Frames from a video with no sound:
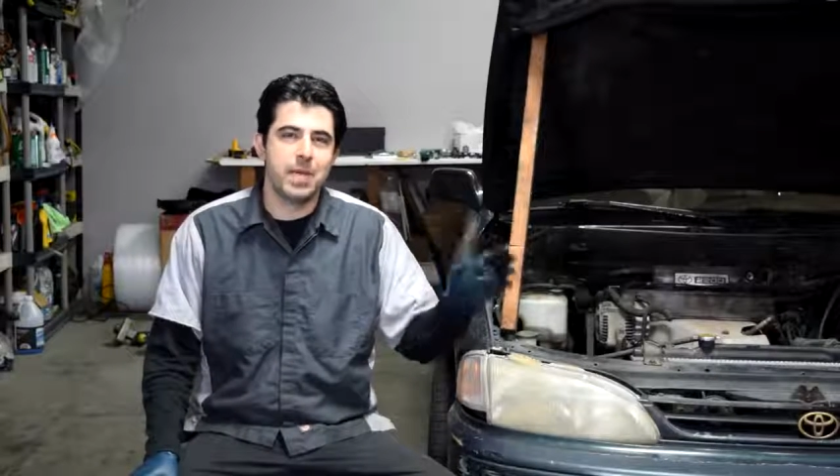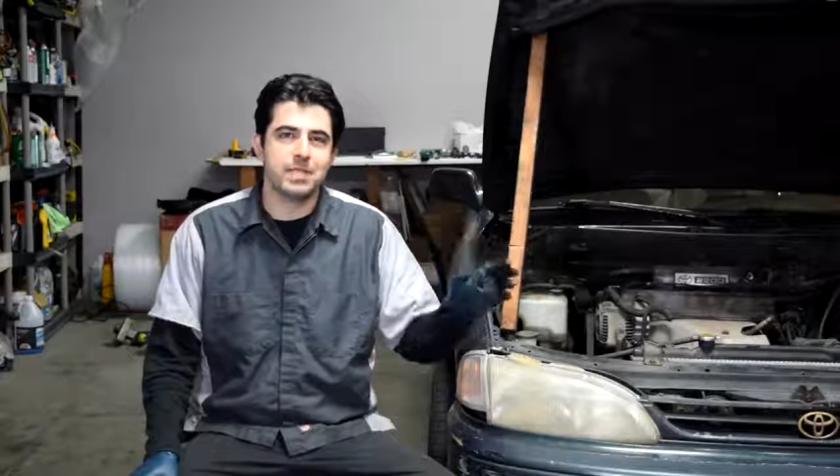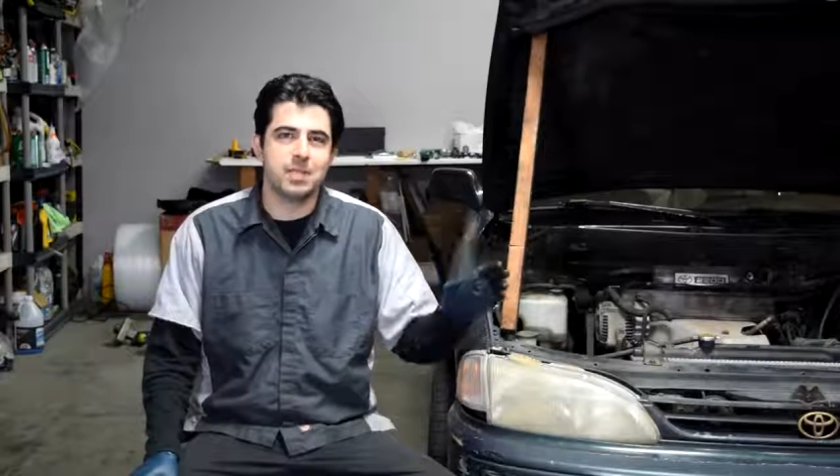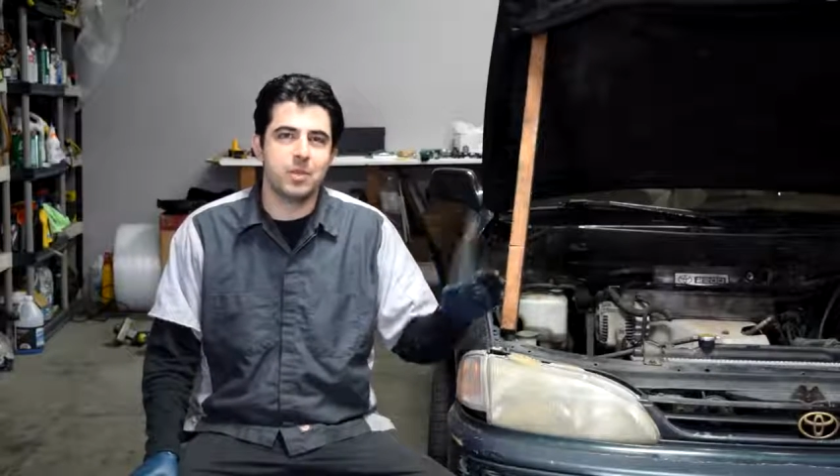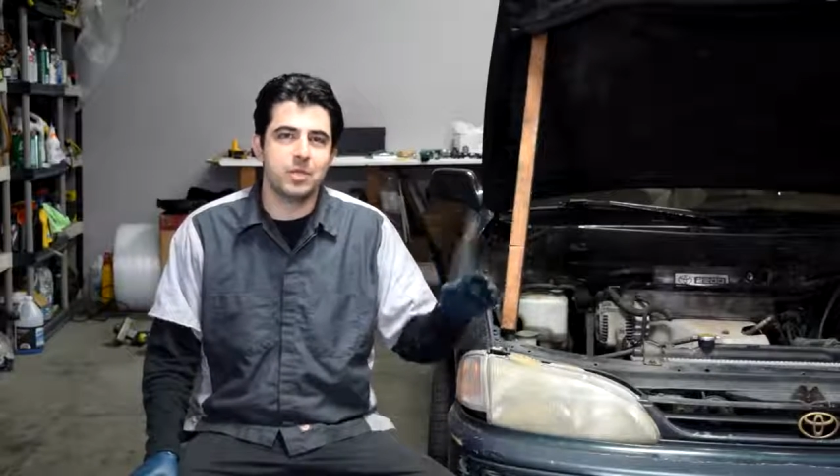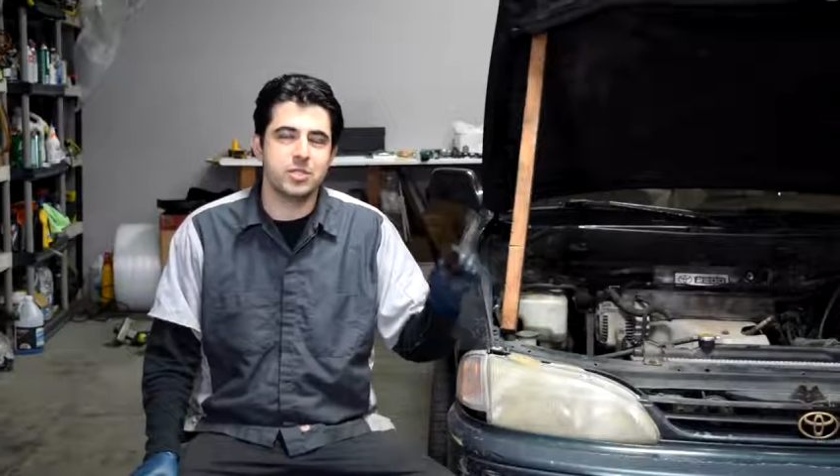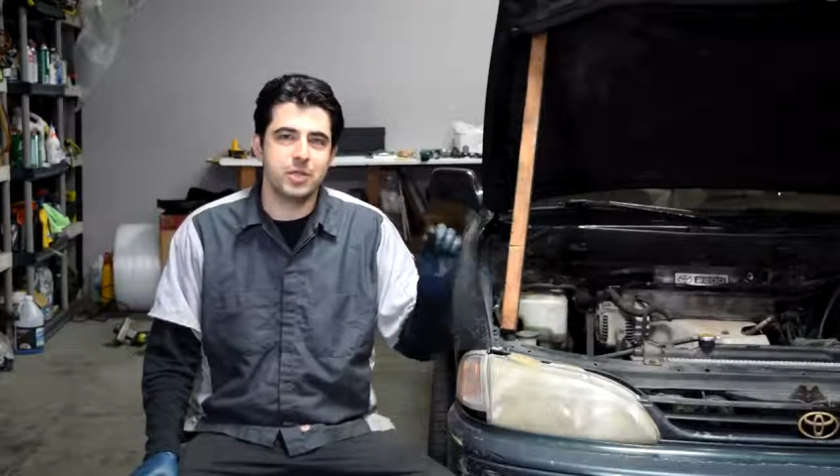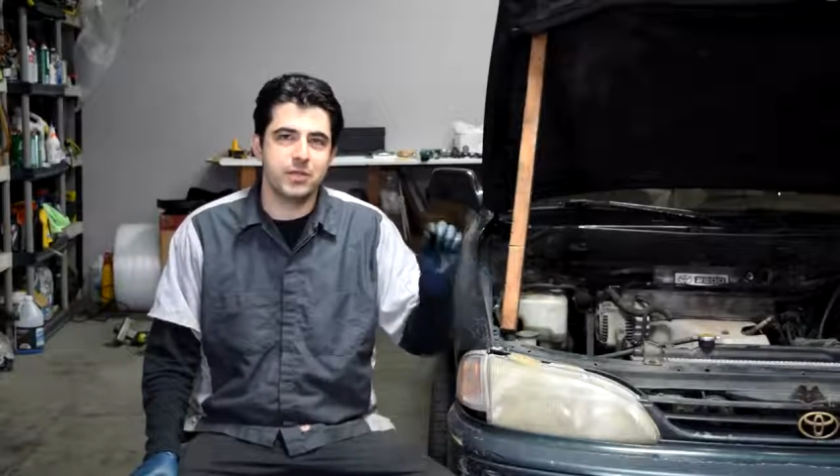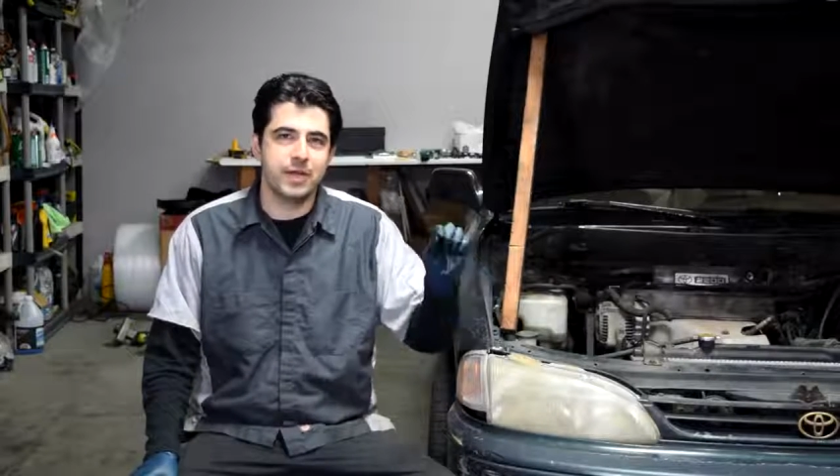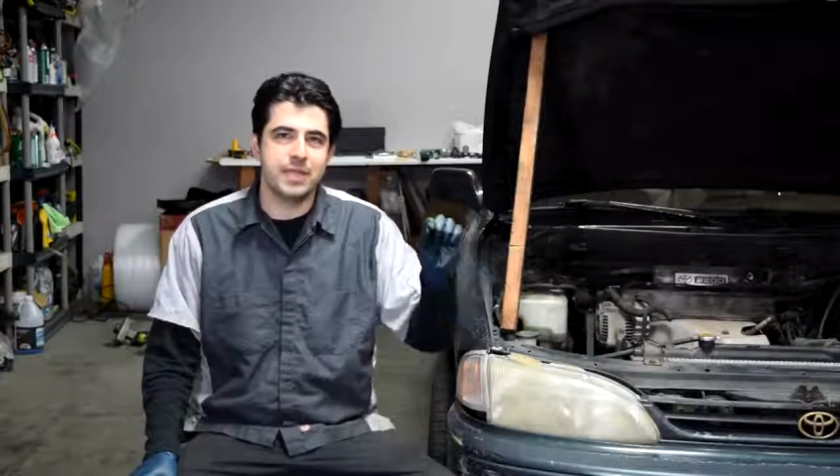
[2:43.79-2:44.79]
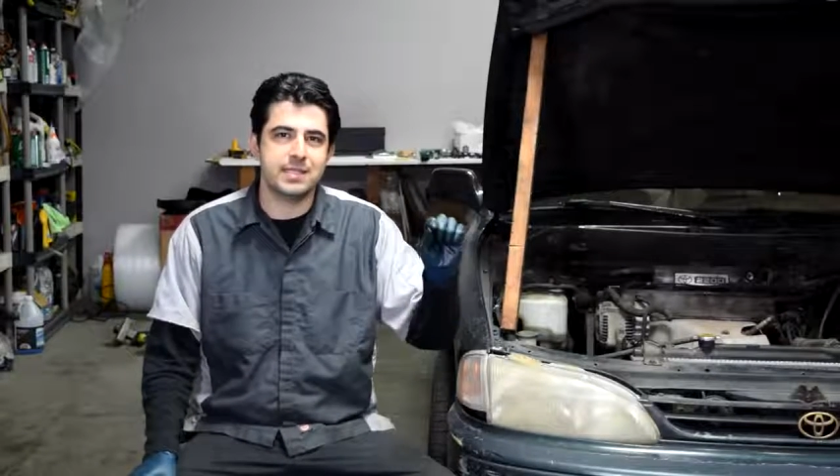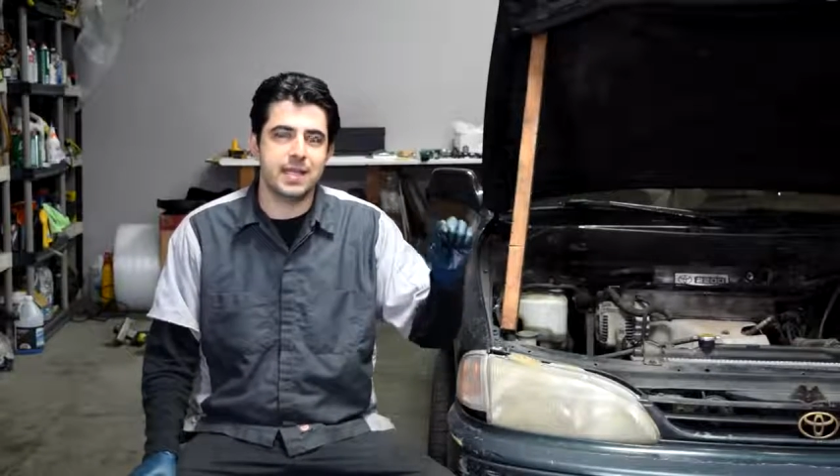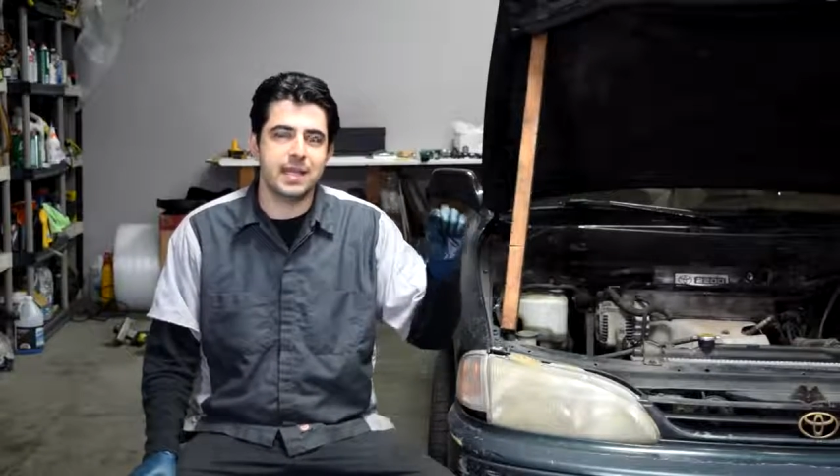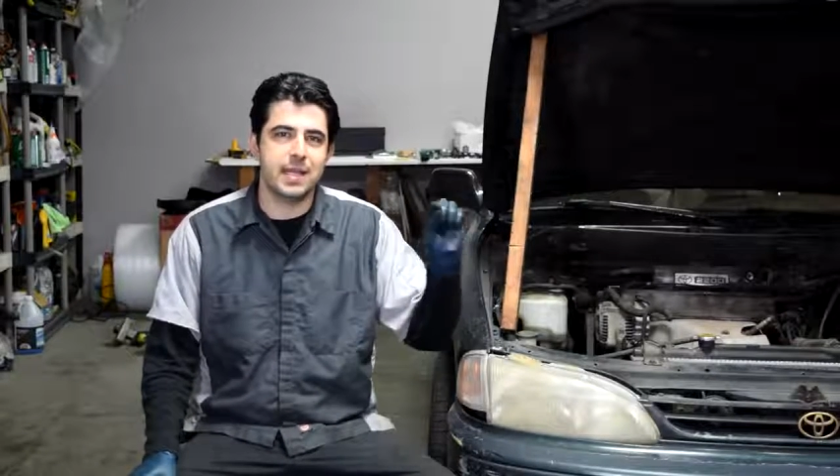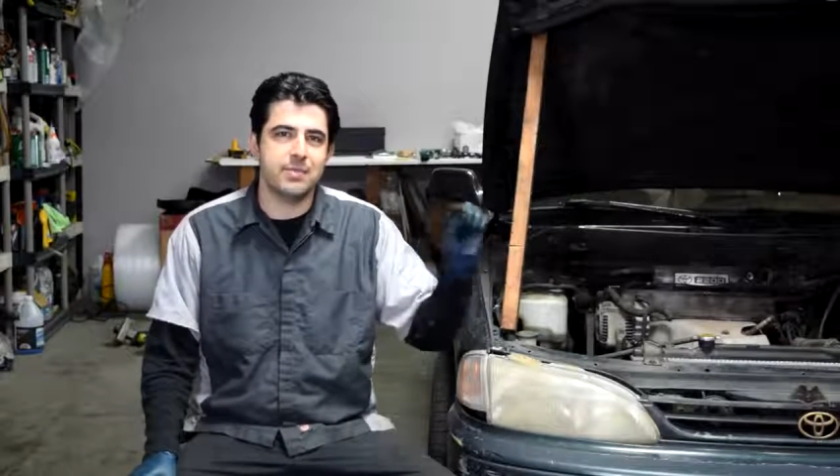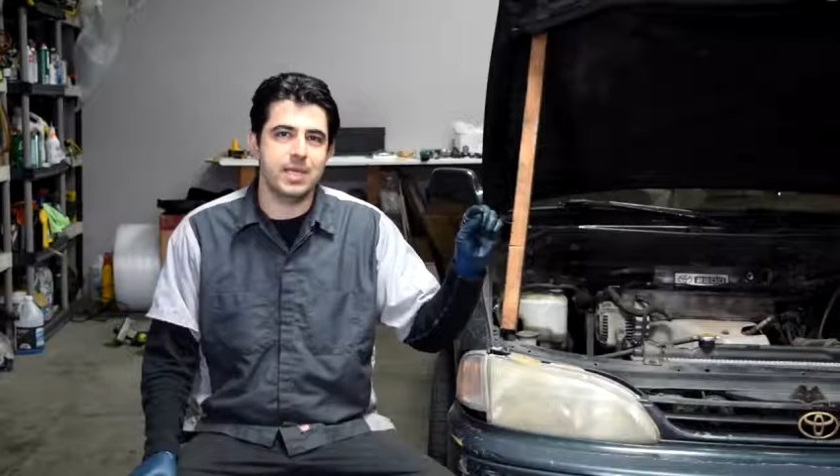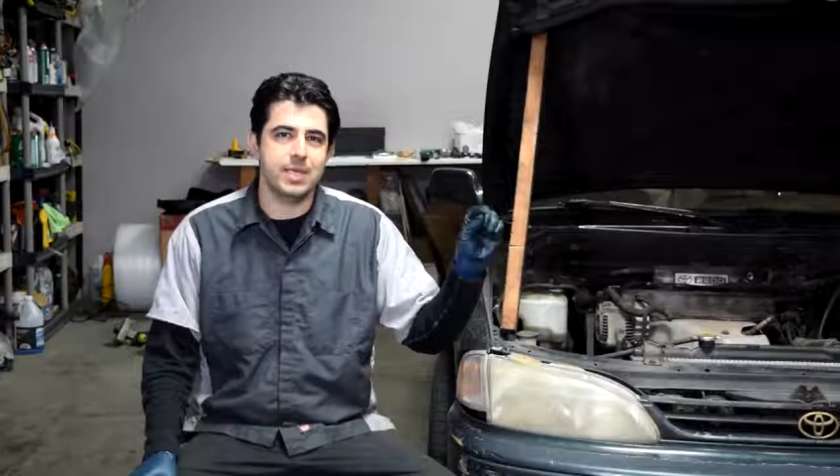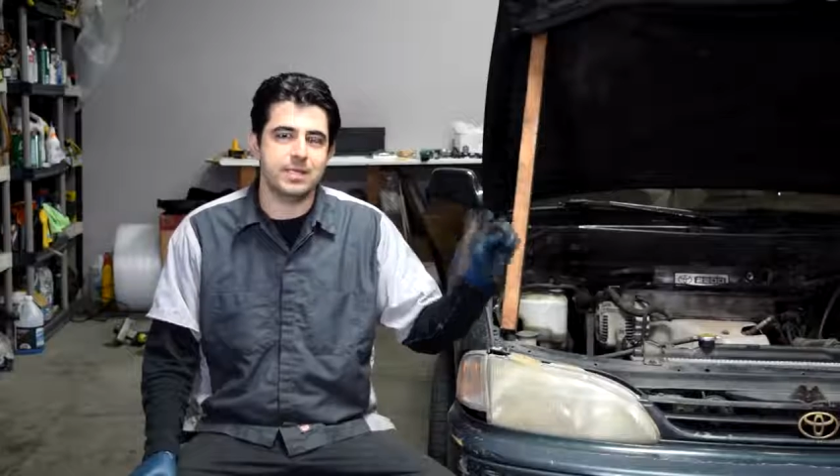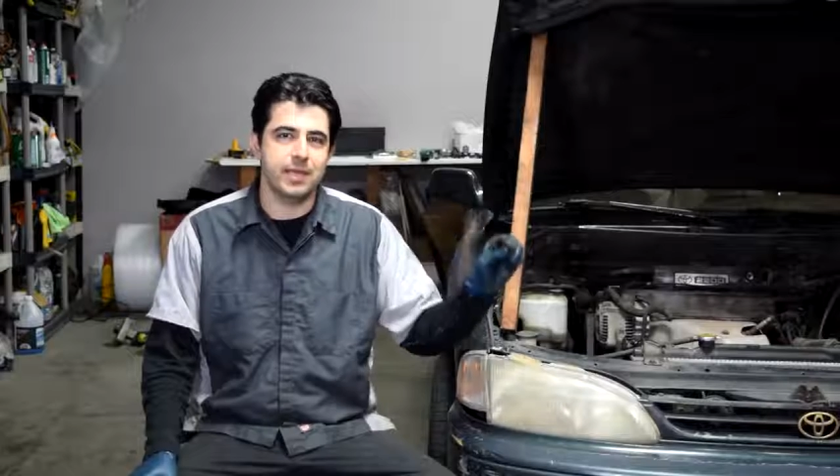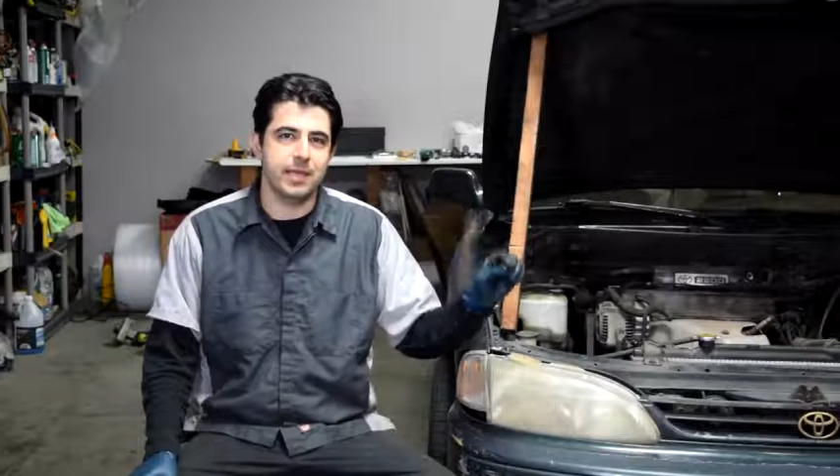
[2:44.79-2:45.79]
pay someone to erase that
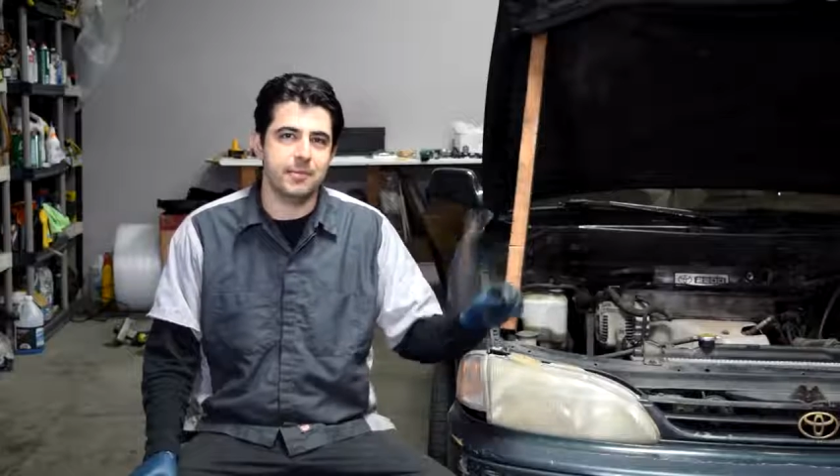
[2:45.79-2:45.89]
ABS light.